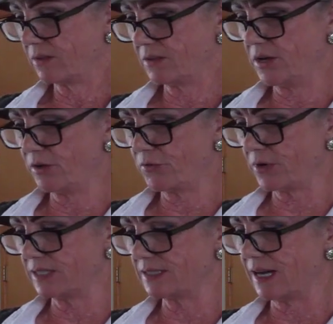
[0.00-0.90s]

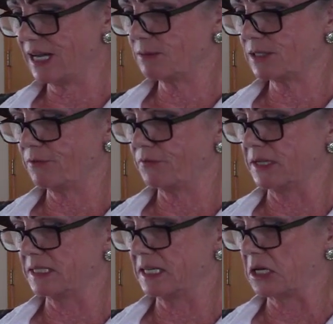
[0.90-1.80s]
Different types of
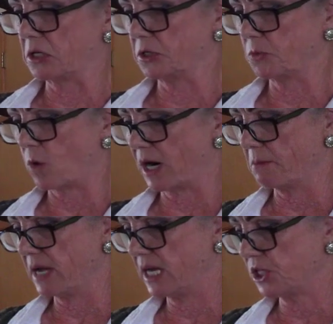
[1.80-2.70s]
fencing include wire
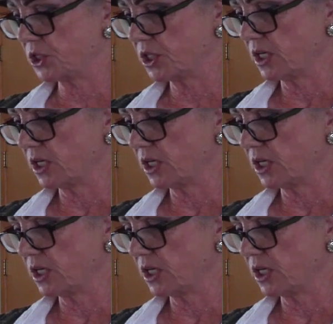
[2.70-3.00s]
mesh,